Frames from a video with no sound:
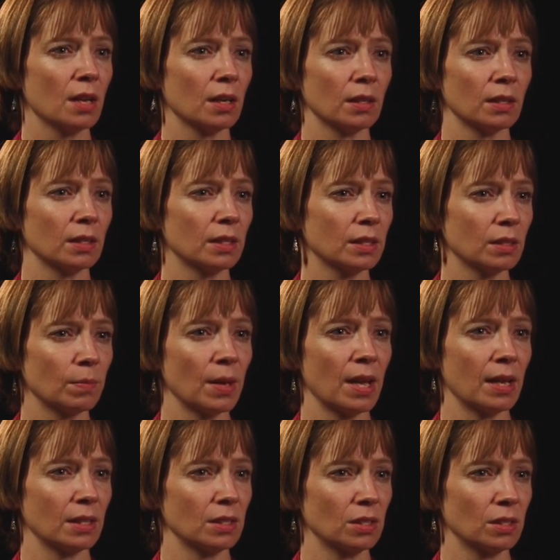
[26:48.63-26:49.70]
Uh, in the
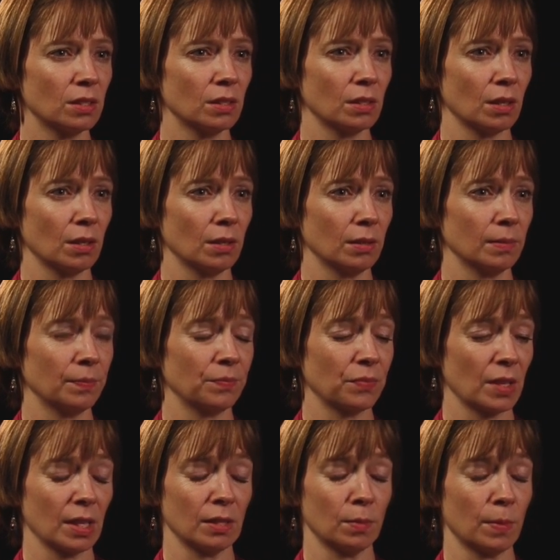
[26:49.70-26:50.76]
past, um,
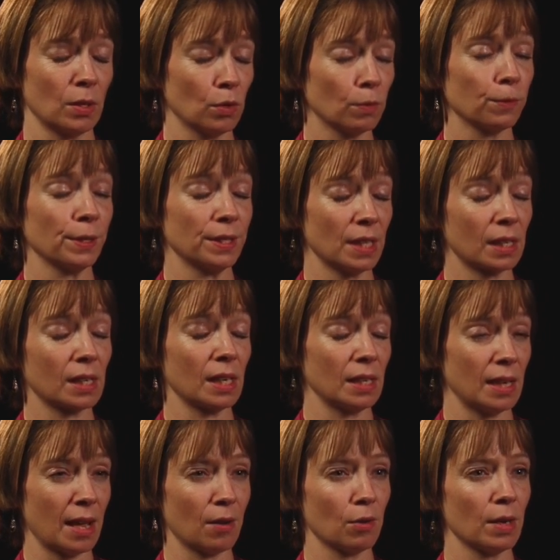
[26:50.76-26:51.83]
it's been over a decade
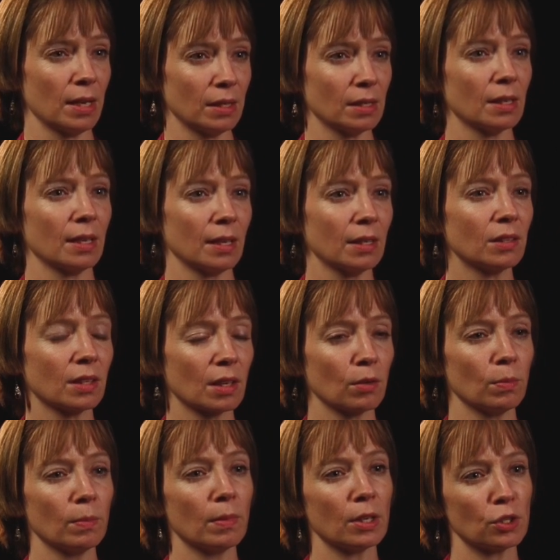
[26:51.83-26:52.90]
now, and, and I think are
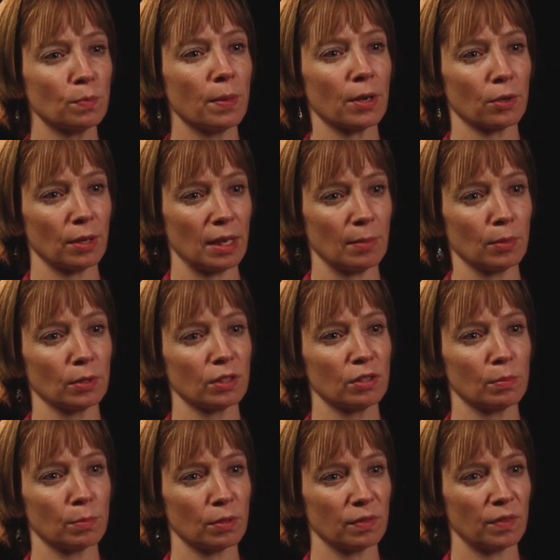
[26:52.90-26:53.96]
much better able
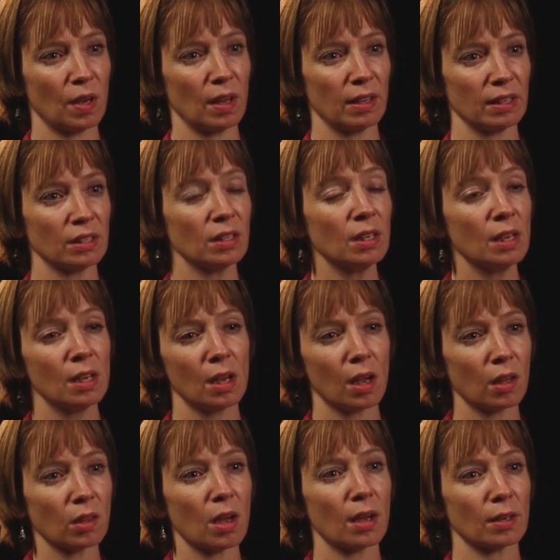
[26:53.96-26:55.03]
to provide
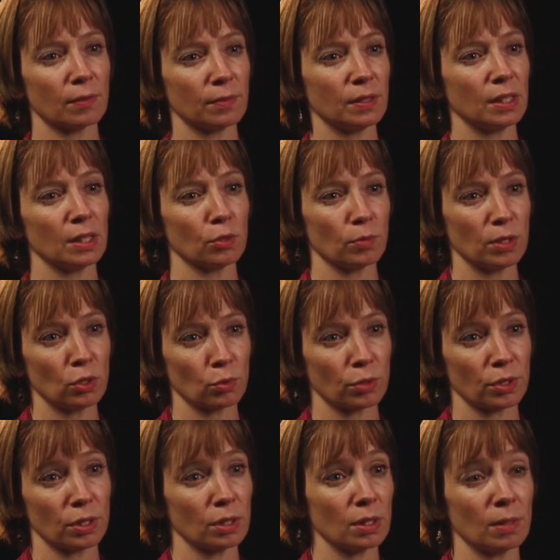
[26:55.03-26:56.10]
a lot of needed
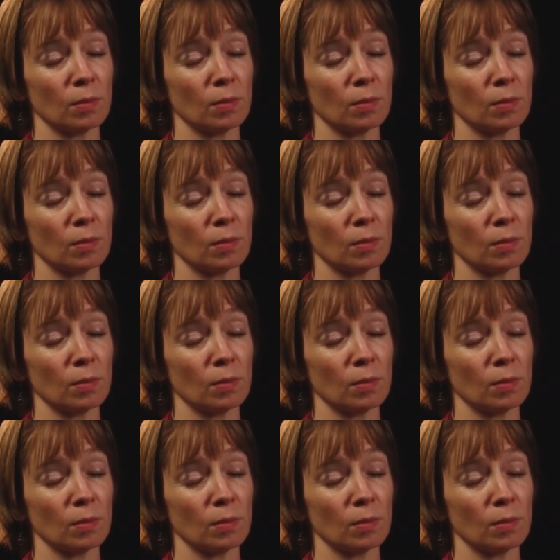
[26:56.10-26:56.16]
resources.